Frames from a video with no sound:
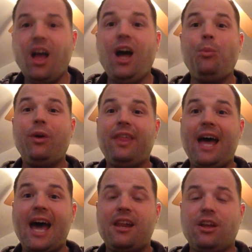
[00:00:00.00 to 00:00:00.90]
With
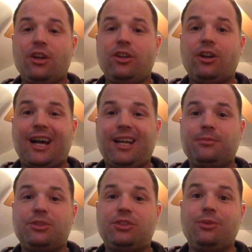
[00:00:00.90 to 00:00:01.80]
that, your
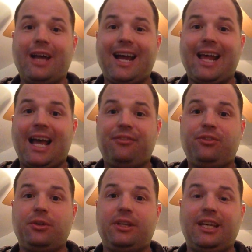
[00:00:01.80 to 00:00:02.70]
items do not have
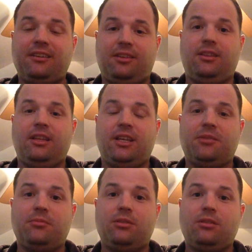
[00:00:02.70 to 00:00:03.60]
to get to
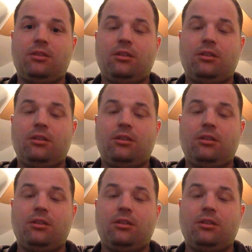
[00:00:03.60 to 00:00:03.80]
them